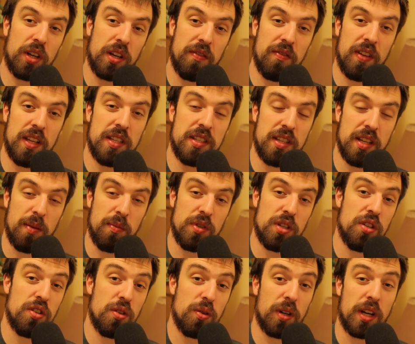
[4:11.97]
convince them
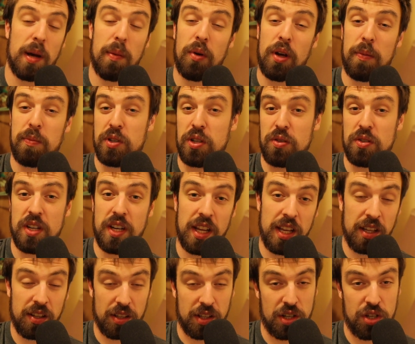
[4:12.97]
to do a couple episodes in
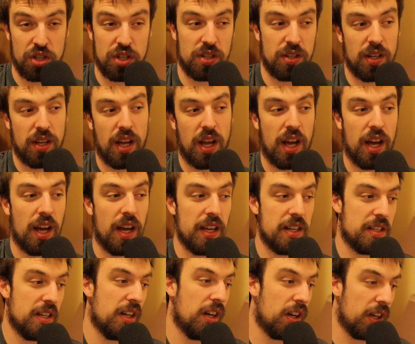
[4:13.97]
English,
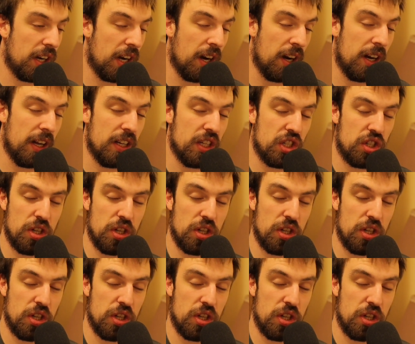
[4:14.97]
it's in Hungarian.